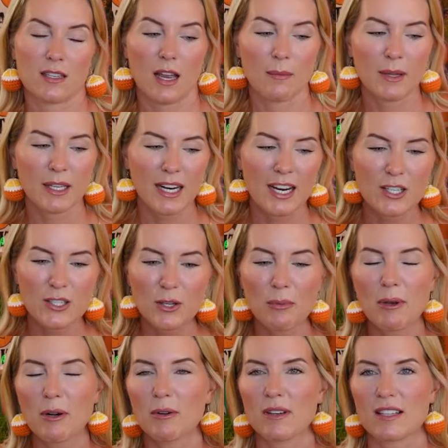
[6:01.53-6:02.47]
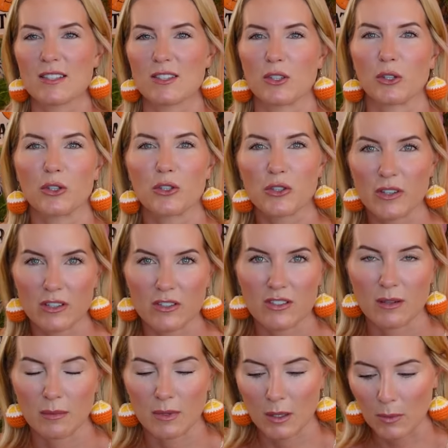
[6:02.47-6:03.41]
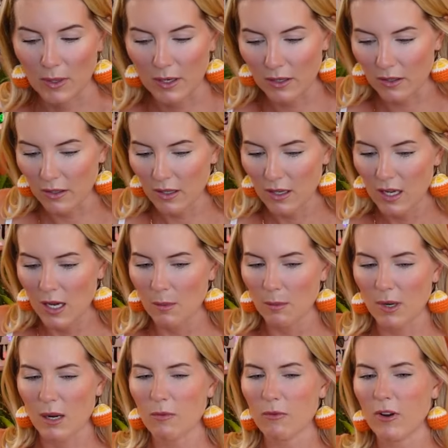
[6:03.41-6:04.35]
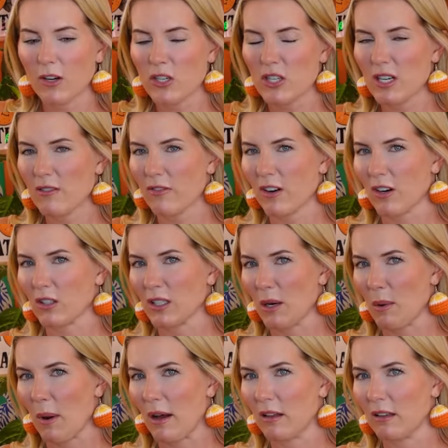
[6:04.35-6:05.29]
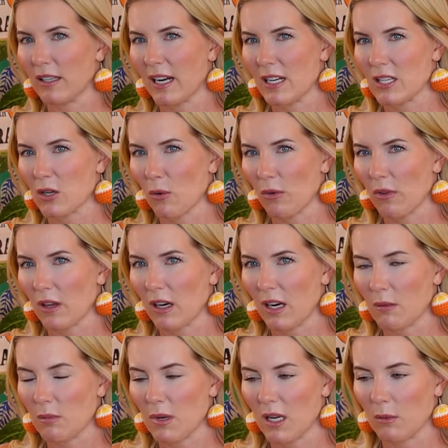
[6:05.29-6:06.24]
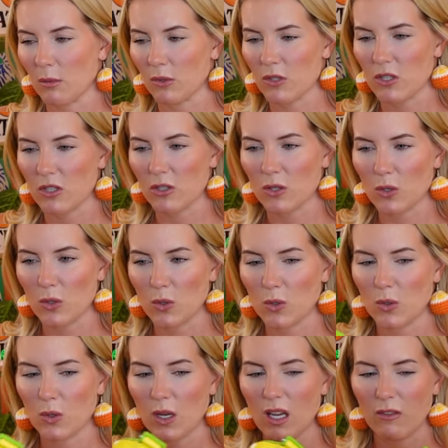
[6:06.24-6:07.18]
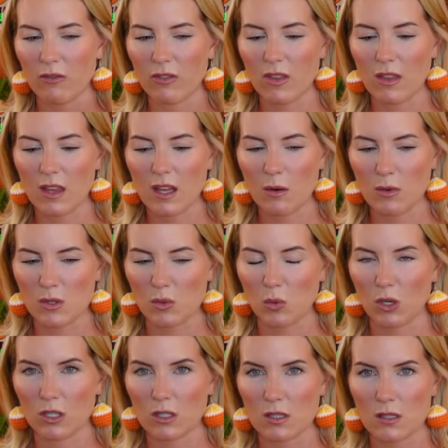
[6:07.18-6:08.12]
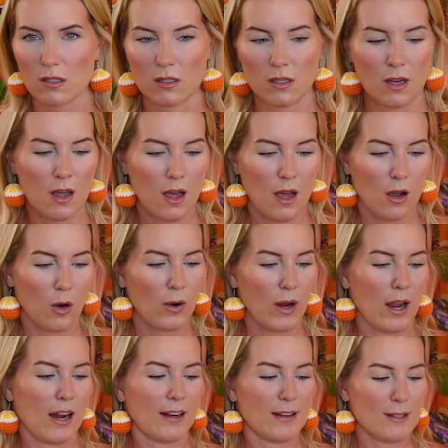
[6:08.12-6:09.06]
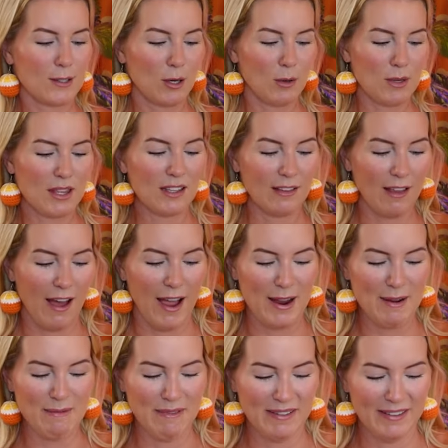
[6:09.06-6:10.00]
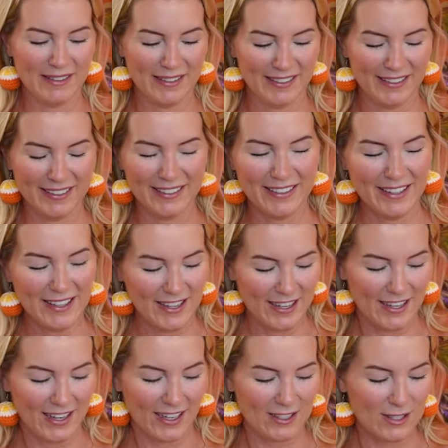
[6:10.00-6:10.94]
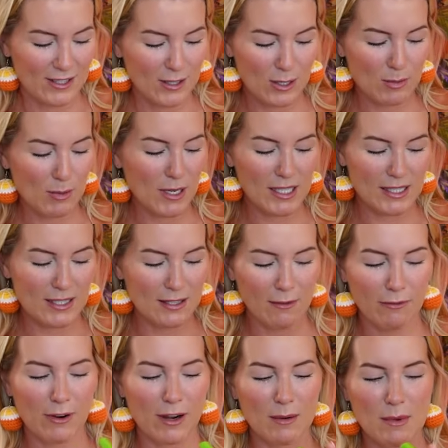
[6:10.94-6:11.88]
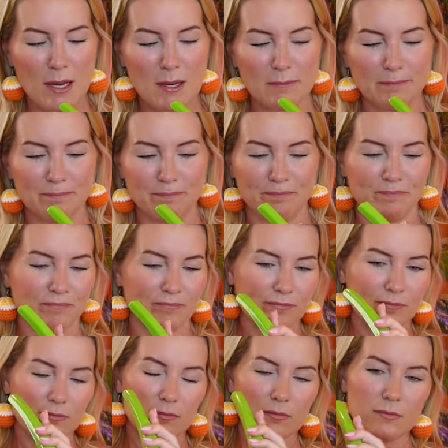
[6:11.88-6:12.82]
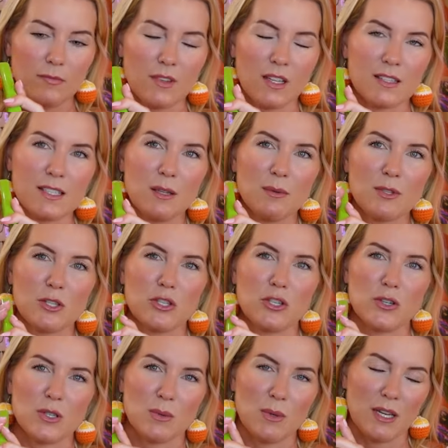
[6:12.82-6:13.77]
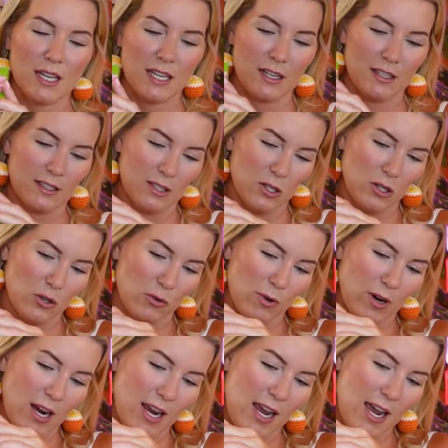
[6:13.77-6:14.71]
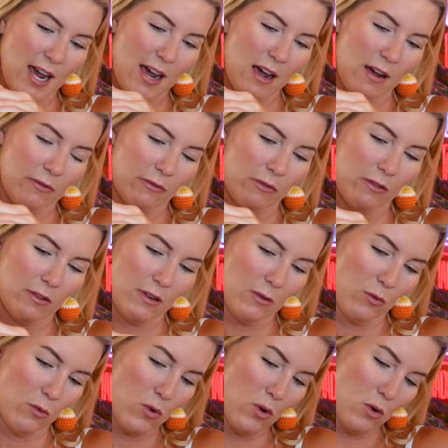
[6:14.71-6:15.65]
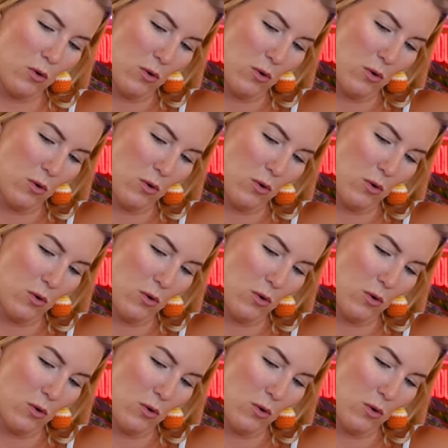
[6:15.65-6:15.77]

I'm like, I just hope I don't need surgery or something weird. But I'm functioning fairly well, and I don't think I'd be able to if it was worse. Okay, I'm going to start with the lime just because it's in front of me. Let's see how much juice we can get out of this dry half. Woo!